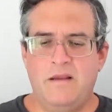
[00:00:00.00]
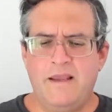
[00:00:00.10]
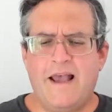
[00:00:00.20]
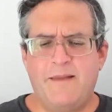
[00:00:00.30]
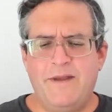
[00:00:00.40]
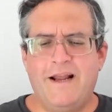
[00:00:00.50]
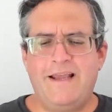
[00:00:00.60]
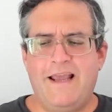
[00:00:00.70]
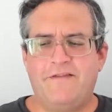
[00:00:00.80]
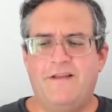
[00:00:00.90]
Yeah, I mean, I
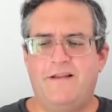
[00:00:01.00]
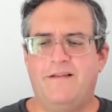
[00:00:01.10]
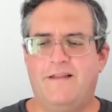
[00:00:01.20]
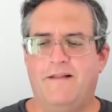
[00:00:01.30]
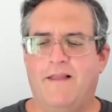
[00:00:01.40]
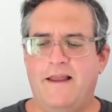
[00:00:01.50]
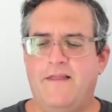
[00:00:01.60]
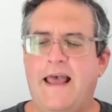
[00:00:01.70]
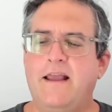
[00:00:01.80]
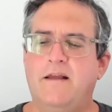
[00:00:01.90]
get that like
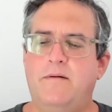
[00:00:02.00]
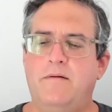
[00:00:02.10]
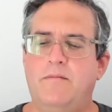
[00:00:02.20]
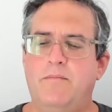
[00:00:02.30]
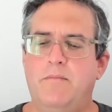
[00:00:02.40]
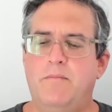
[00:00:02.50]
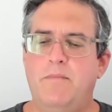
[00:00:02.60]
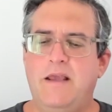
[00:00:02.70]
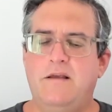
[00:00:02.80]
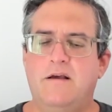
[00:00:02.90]
that can
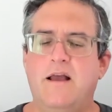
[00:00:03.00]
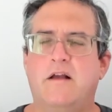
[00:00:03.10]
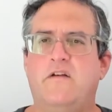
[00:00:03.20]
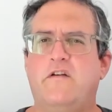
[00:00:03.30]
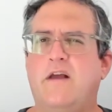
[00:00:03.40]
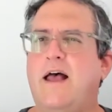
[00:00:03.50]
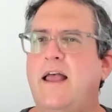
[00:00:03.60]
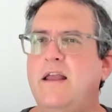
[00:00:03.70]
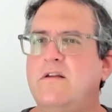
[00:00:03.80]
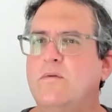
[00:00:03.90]
make you gun
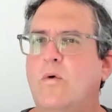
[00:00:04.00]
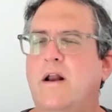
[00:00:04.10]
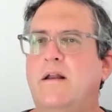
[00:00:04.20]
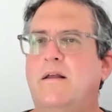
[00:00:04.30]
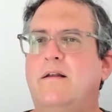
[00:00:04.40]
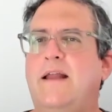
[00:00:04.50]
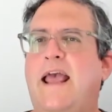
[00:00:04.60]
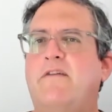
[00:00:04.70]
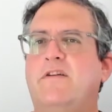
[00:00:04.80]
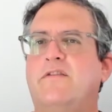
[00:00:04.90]
shy to want to
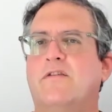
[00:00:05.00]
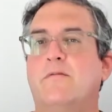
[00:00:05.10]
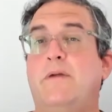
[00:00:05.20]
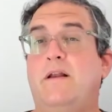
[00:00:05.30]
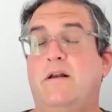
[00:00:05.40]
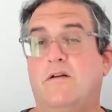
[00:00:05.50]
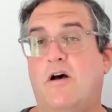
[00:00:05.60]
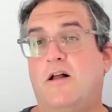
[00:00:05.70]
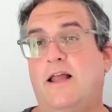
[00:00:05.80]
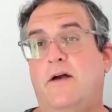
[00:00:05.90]
have discernment and
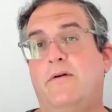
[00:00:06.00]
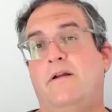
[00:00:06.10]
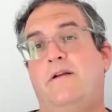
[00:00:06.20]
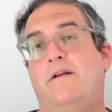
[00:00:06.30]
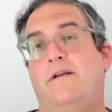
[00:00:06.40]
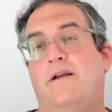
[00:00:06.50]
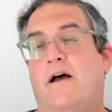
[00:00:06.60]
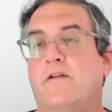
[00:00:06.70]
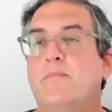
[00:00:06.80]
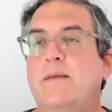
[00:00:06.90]
call out
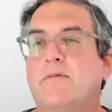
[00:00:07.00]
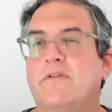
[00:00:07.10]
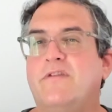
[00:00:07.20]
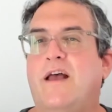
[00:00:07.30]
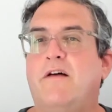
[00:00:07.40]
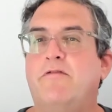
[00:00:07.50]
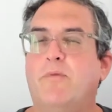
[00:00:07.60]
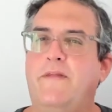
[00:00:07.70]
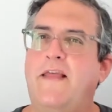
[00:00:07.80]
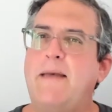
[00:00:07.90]
other people's stuff
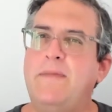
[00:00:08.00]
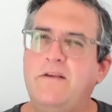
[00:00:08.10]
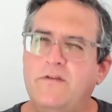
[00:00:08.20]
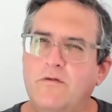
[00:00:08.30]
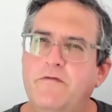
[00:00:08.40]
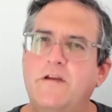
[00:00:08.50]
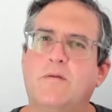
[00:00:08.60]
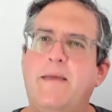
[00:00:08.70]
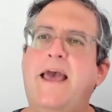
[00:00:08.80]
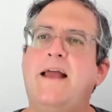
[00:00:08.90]
when that makes you feel
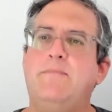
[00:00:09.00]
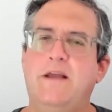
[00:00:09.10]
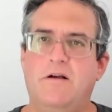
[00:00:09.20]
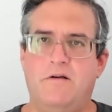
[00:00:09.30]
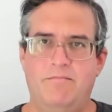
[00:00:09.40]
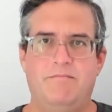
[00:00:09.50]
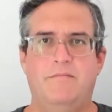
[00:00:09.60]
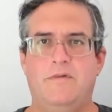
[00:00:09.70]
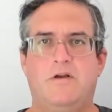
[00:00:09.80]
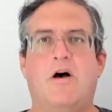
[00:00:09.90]
bad being
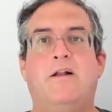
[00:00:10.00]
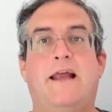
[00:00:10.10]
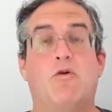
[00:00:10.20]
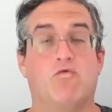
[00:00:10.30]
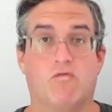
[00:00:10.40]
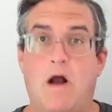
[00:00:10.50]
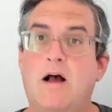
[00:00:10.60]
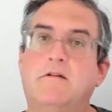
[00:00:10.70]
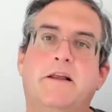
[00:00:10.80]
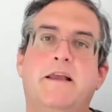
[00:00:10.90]
called out
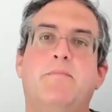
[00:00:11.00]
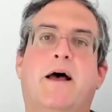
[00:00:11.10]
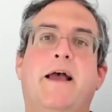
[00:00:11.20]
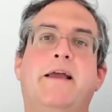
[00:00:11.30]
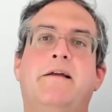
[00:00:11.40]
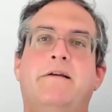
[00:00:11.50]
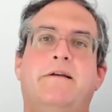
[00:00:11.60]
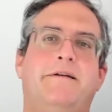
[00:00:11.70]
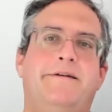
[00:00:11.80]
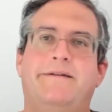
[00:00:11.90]
wrongly by
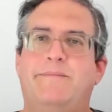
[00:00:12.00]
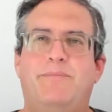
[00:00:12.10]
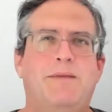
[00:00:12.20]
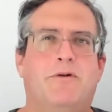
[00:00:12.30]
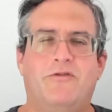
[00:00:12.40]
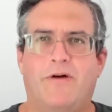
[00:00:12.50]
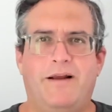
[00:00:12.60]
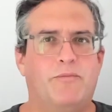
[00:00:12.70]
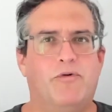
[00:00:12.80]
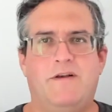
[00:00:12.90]
people
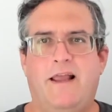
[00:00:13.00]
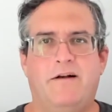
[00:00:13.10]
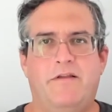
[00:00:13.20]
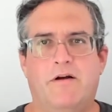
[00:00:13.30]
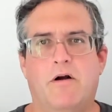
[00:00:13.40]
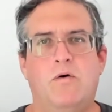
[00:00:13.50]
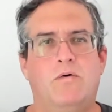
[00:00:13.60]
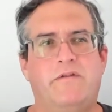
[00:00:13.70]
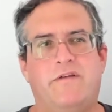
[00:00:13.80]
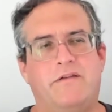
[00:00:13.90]
trying to protect their
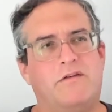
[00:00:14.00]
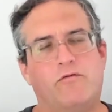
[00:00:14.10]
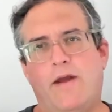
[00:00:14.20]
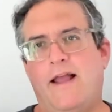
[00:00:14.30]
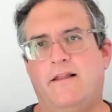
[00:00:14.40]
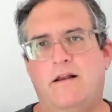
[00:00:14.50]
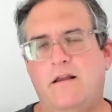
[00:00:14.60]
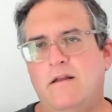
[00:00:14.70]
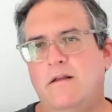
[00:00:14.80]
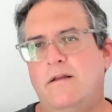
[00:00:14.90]
own sense of reality.